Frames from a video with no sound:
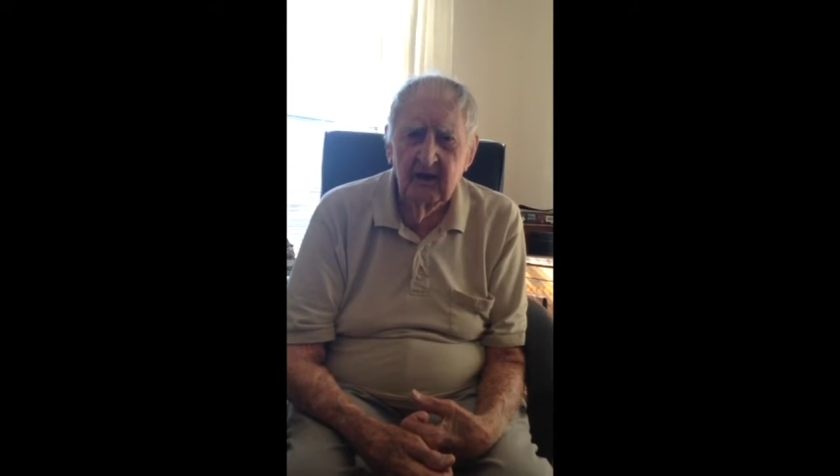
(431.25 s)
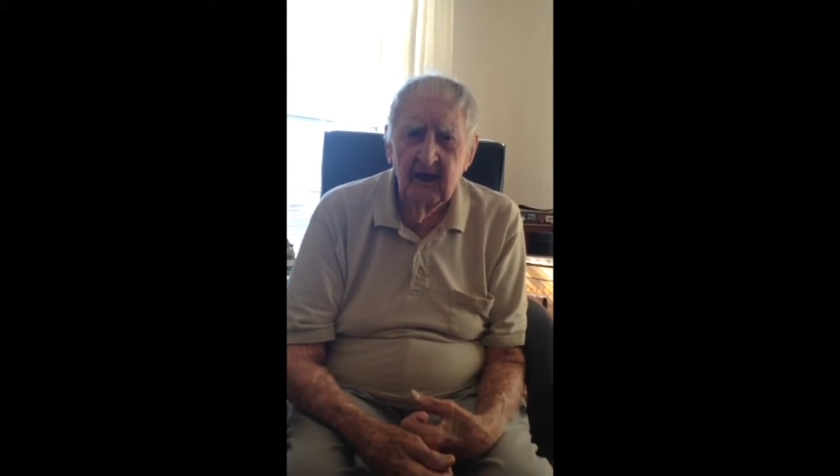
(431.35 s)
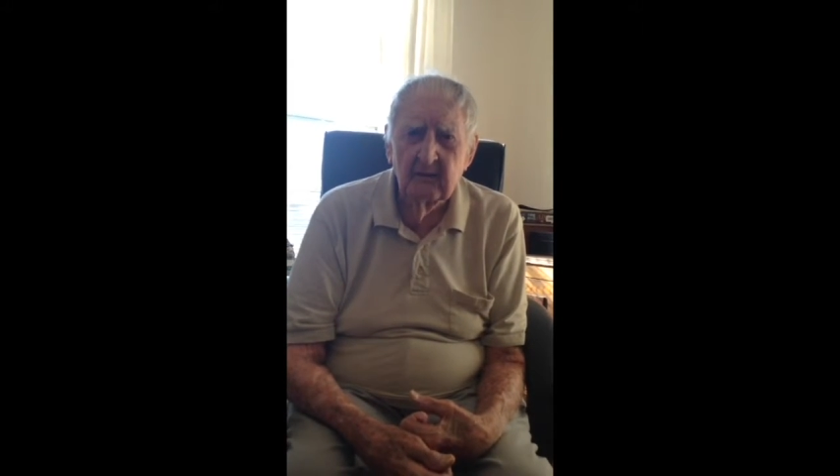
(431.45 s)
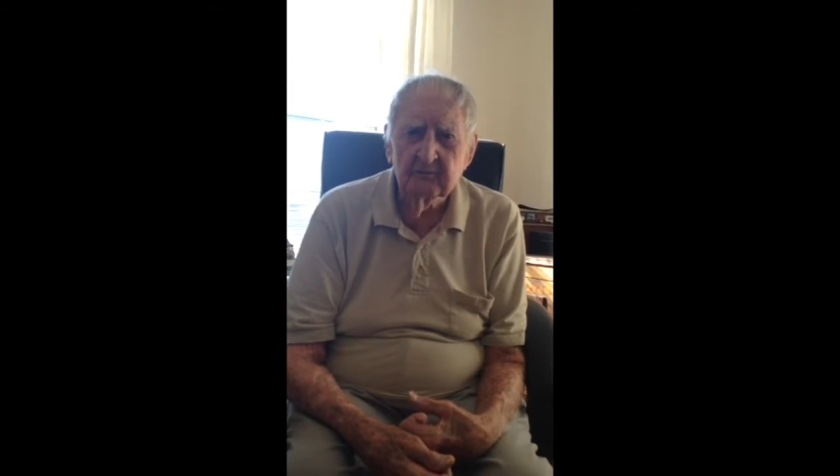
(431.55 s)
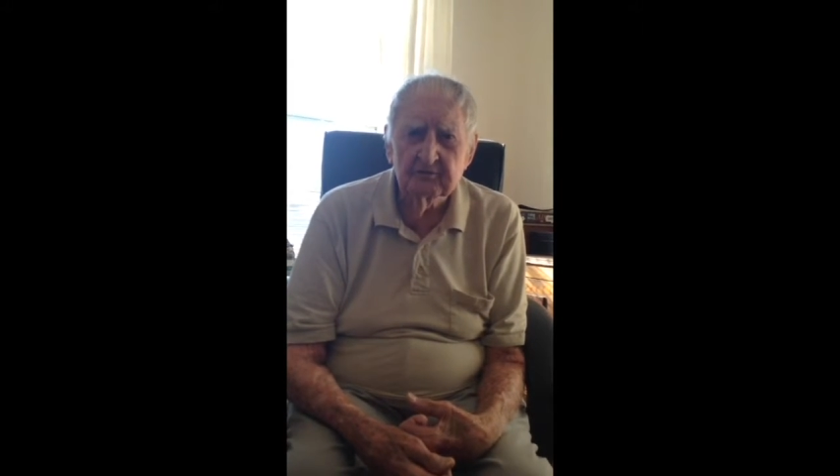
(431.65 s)

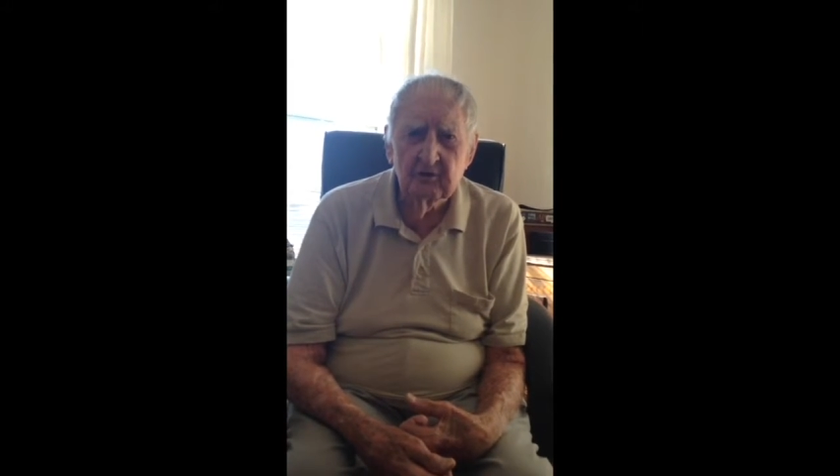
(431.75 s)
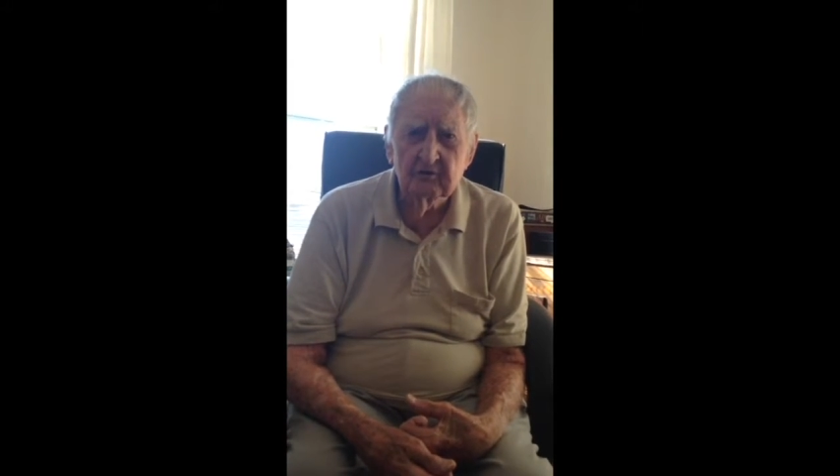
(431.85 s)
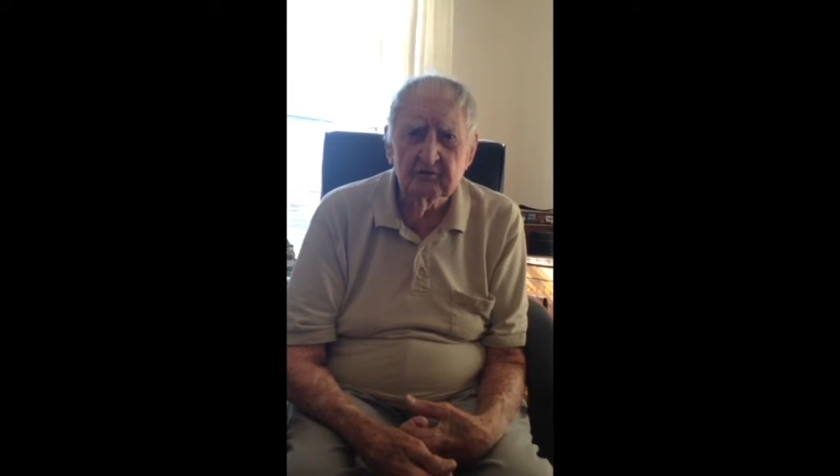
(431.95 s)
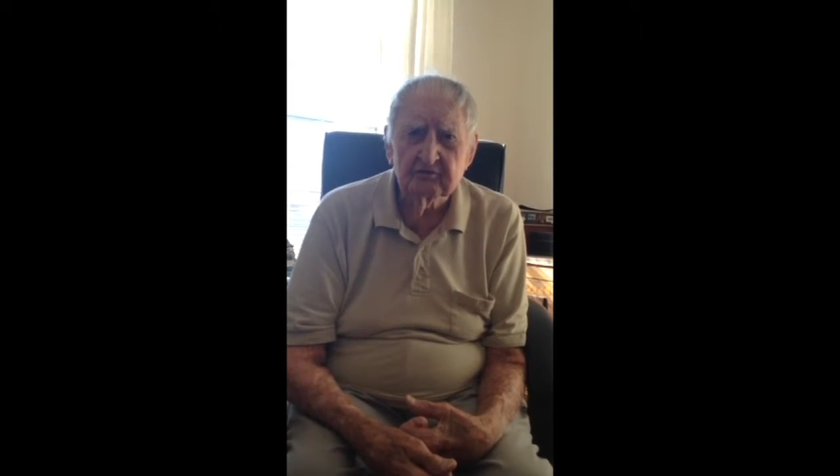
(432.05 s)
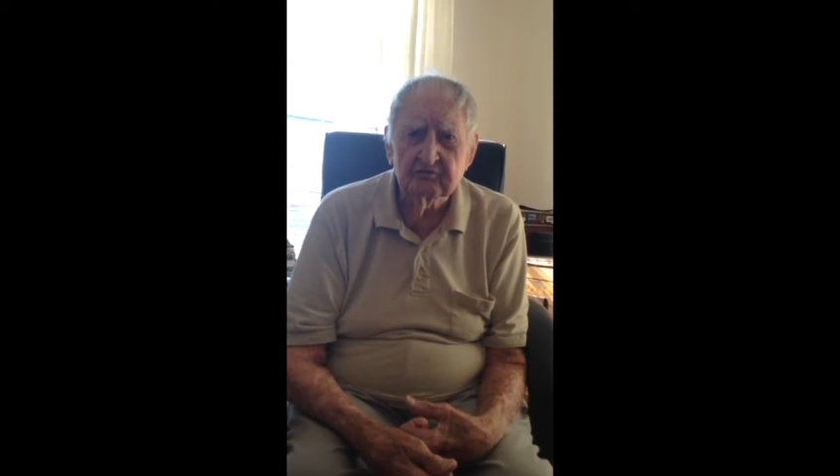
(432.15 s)
I was on
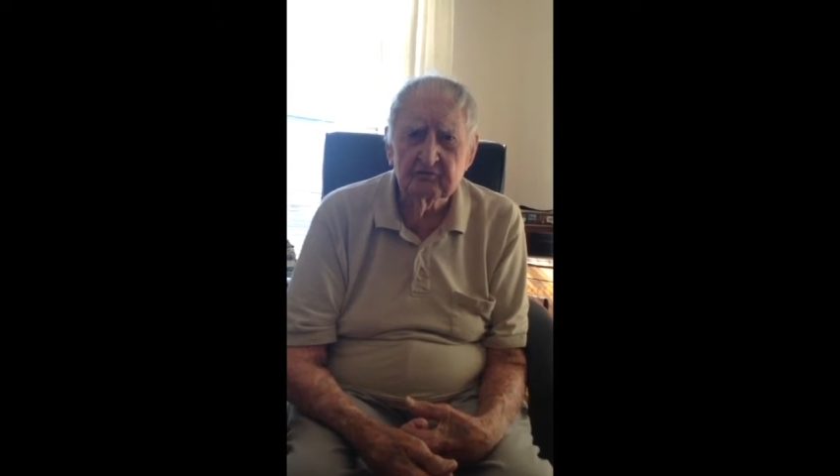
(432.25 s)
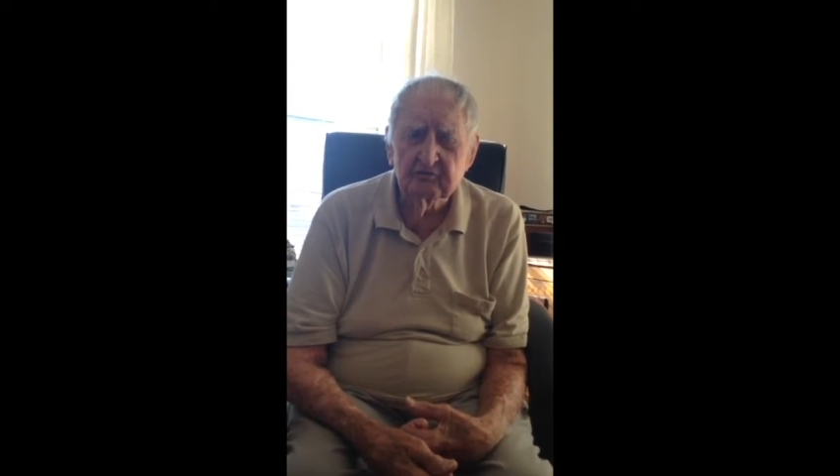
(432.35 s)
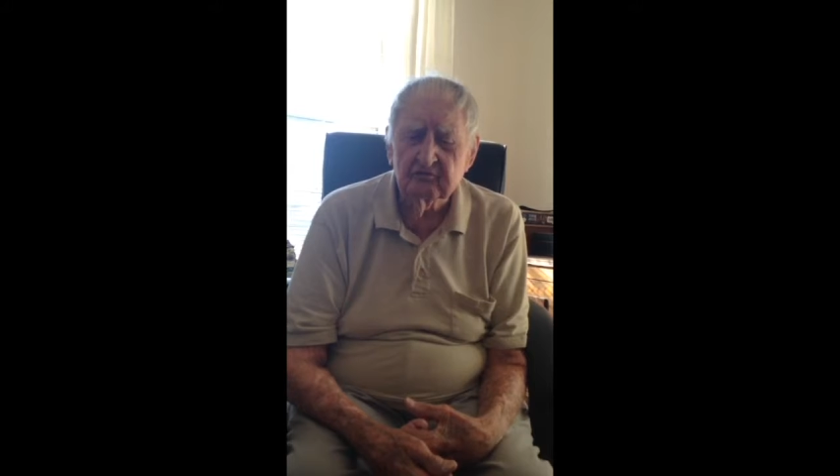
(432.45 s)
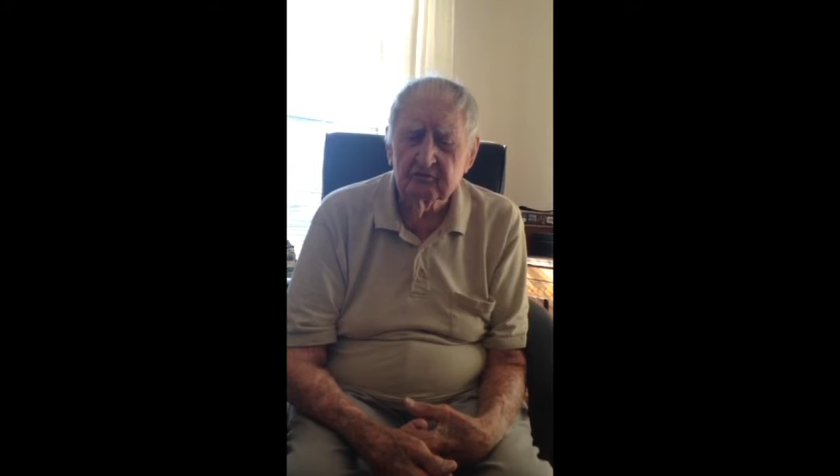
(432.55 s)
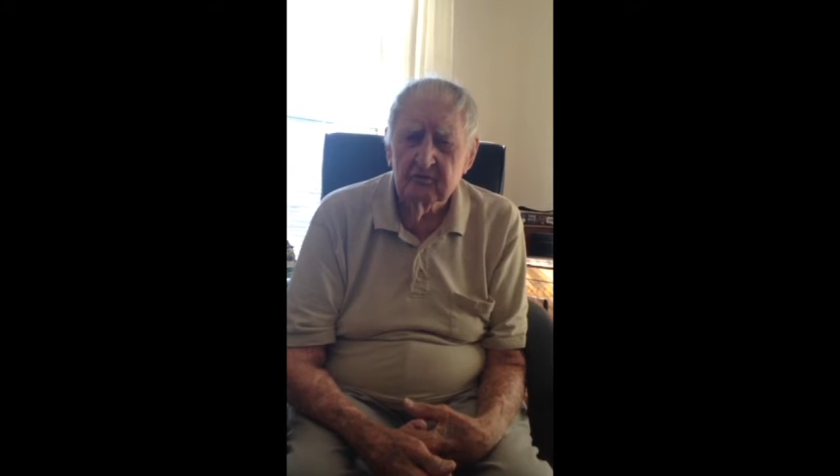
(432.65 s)
construction.